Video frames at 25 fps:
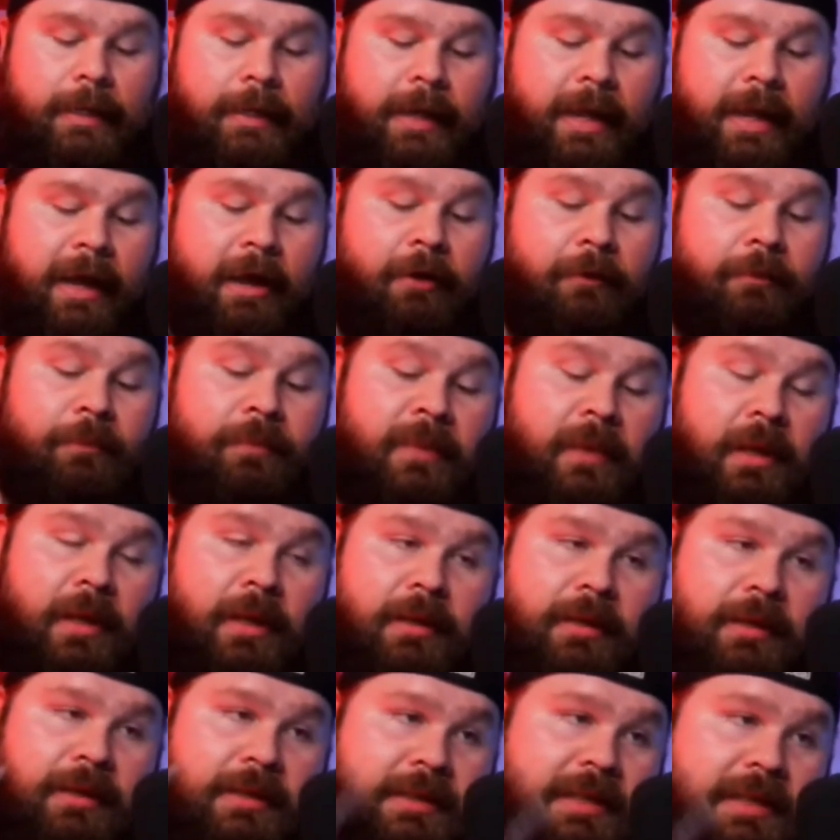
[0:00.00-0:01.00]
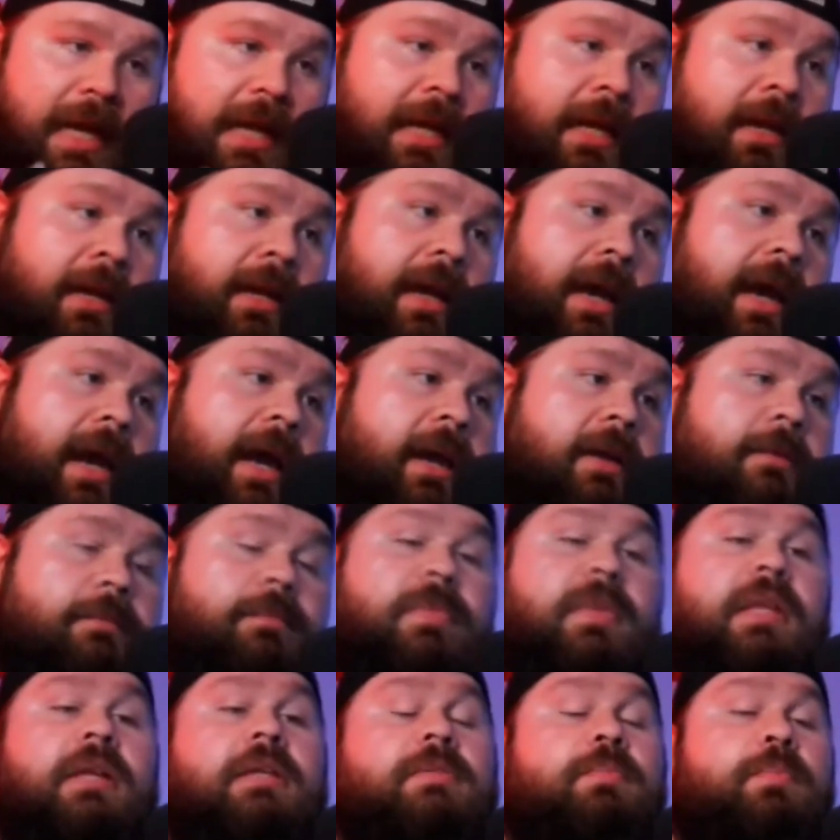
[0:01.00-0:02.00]
Now, the second guy
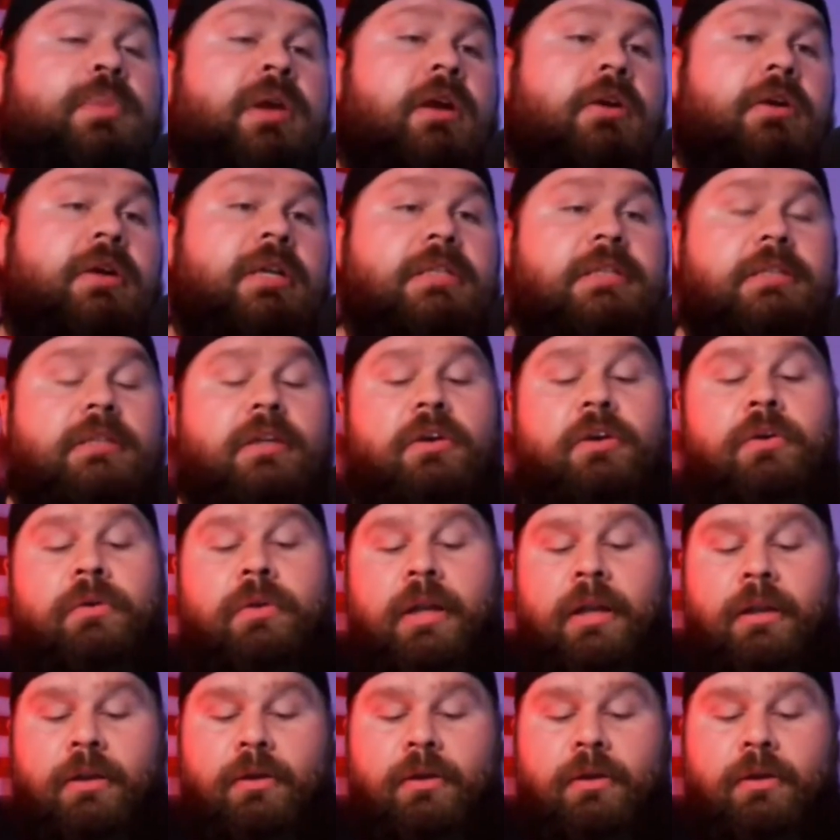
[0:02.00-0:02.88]
is Perry Stone.